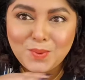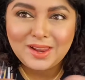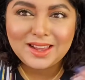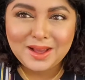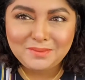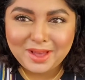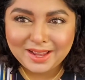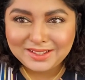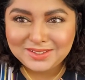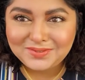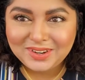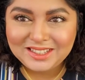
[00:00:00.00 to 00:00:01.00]
Welcome back
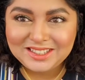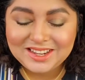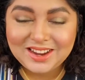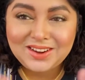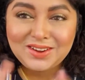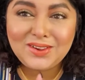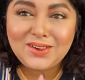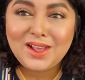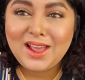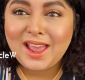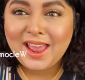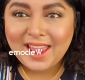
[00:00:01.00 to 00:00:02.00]
to my channel,
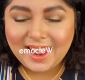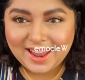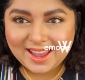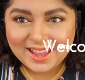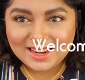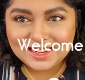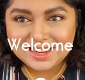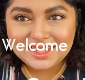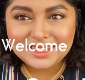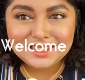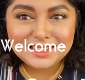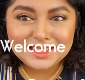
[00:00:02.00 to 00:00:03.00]
and
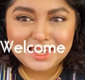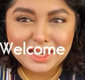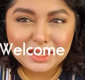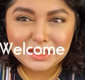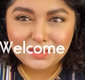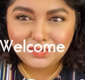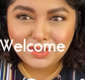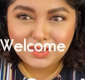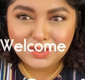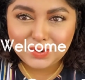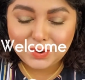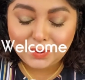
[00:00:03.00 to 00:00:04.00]
in today's
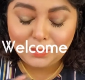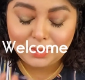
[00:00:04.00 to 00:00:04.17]
video